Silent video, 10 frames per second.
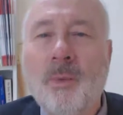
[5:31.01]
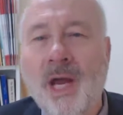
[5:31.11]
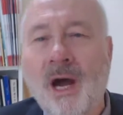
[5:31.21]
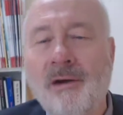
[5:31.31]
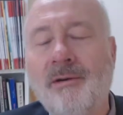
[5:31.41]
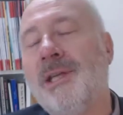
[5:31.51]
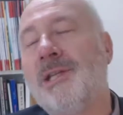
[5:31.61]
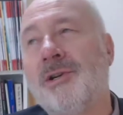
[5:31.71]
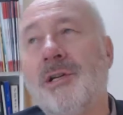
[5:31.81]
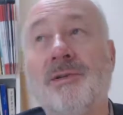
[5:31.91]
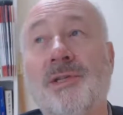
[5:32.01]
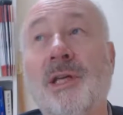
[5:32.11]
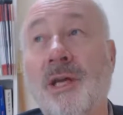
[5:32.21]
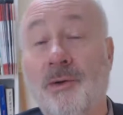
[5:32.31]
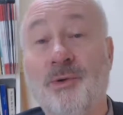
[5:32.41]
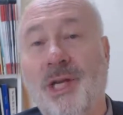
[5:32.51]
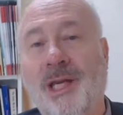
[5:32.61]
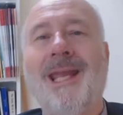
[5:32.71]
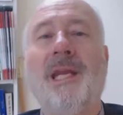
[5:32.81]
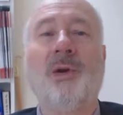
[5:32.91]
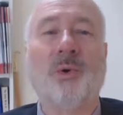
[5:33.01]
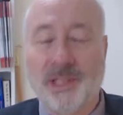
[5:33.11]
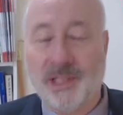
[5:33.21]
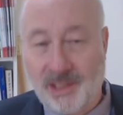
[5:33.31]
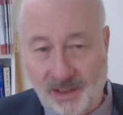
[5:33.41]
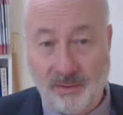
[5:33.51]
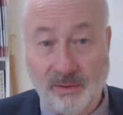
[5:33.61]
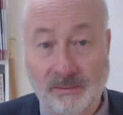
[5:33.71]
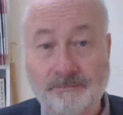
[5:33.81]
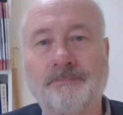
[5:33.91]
We are introducing coaching in order to.